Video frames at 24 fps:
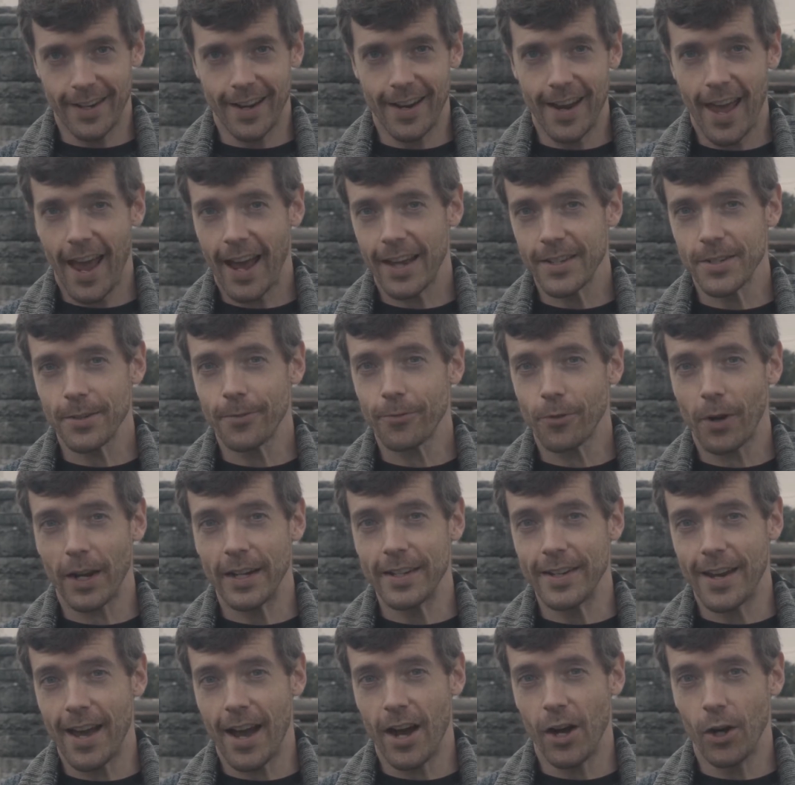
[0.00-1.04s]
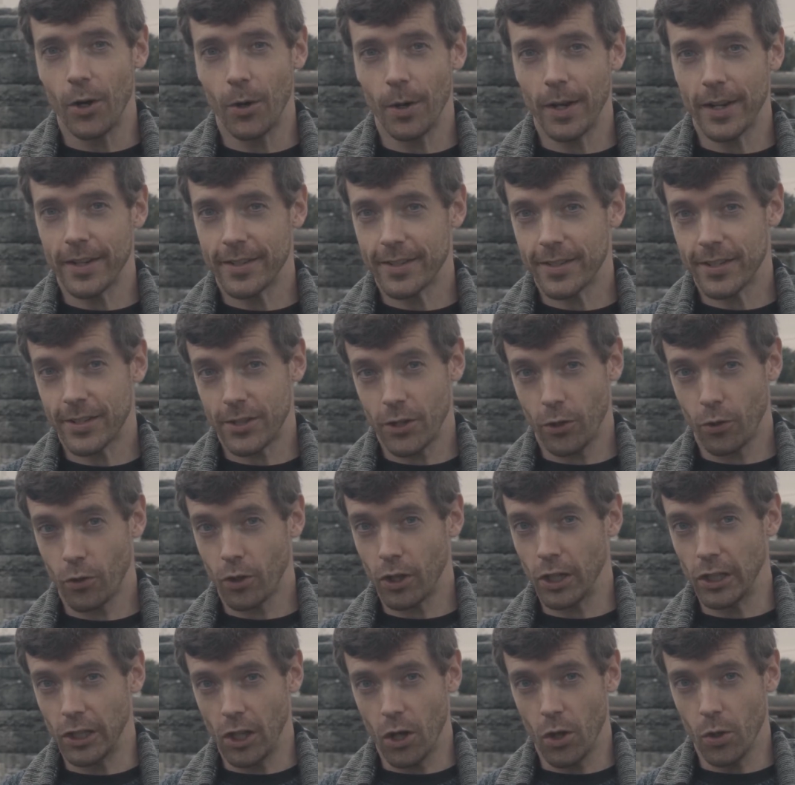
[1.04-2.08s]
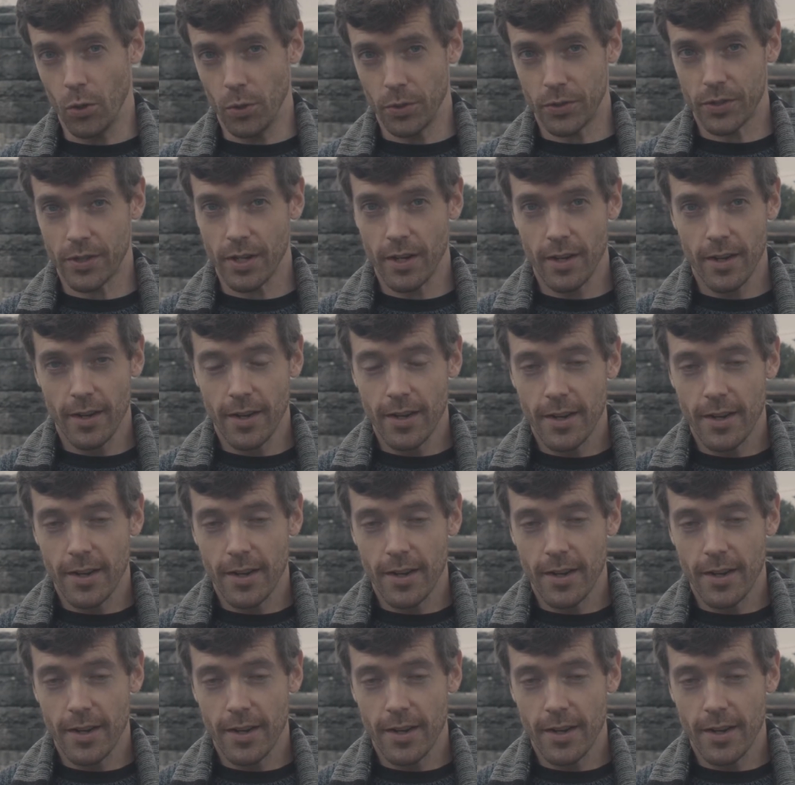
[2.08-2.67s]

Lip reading: and as of right now, it's still closed.